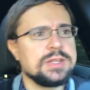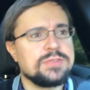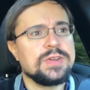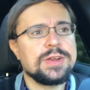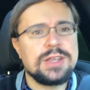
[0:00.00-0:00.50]
it's
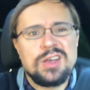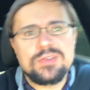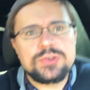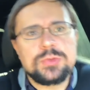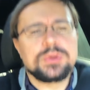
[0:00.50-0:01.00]
very
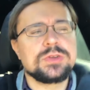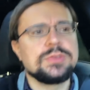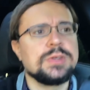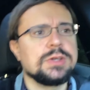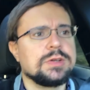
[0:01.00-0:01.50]
comfortable
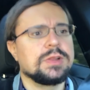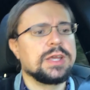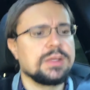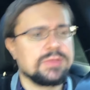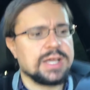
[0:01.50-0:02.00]
too.
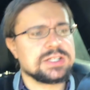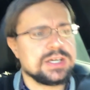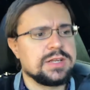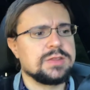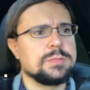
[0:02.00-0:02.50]
Like, that's
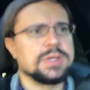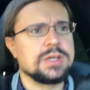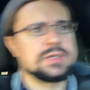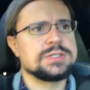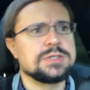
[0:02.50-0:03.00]
kind of the
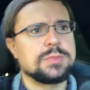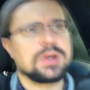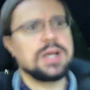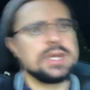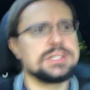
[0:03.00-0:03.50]
bigger
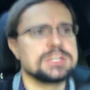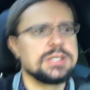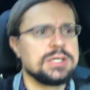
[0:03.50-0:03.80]
surprise.